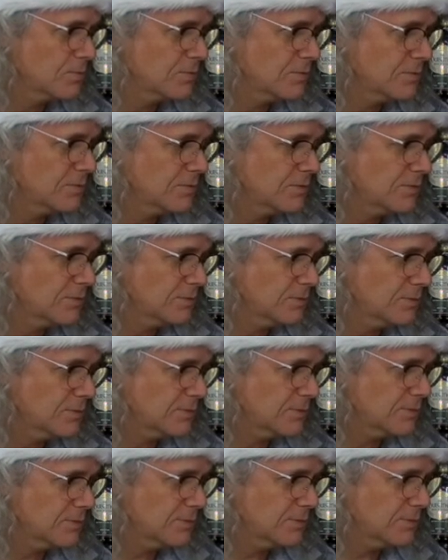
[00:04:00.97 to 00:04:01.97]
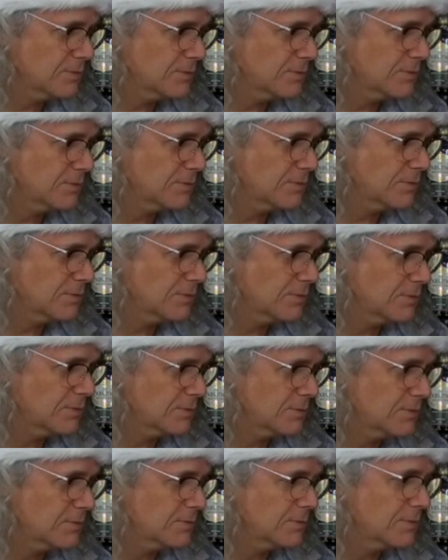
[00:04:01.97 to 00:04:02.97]

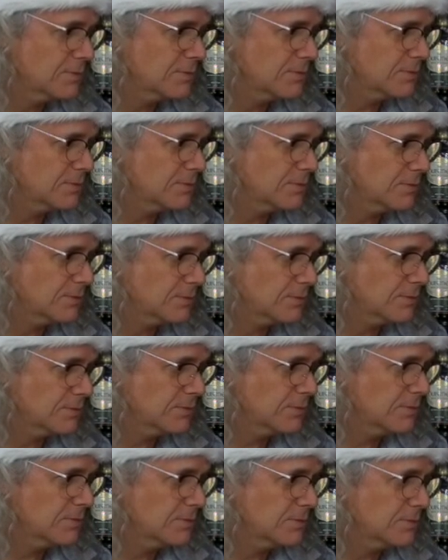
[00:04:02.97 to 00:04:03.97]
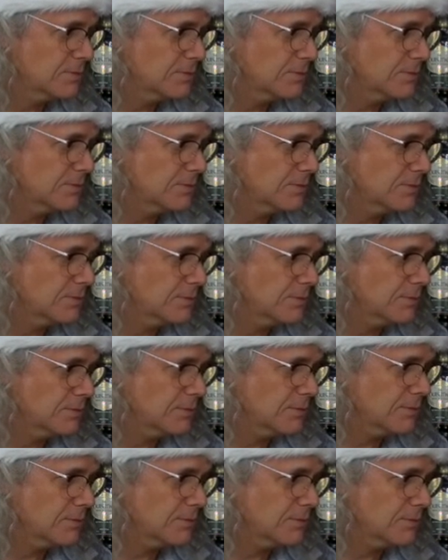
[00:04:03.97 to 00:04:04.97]
(silent)